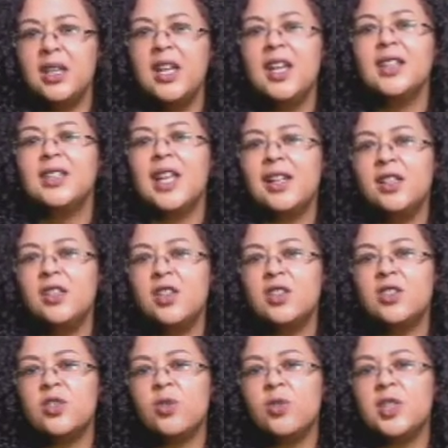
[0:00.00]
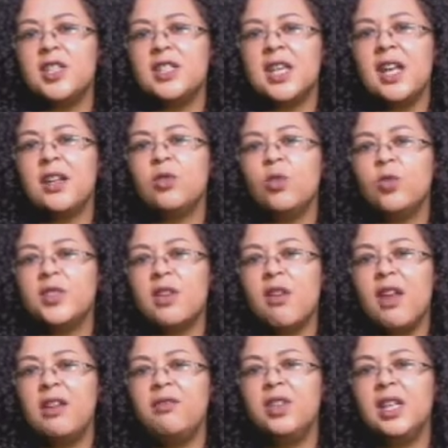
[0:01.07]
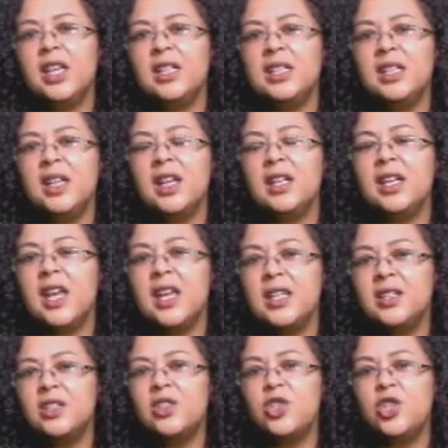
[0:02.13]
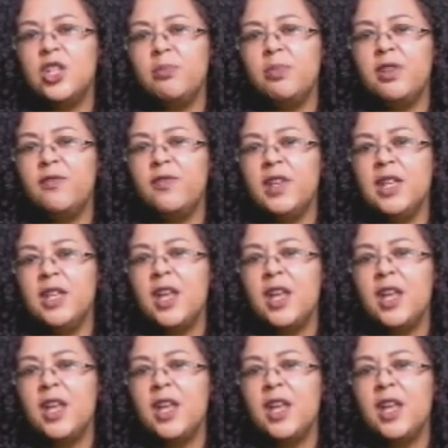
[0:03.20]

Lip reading: telling their stories and also advocating against GBV.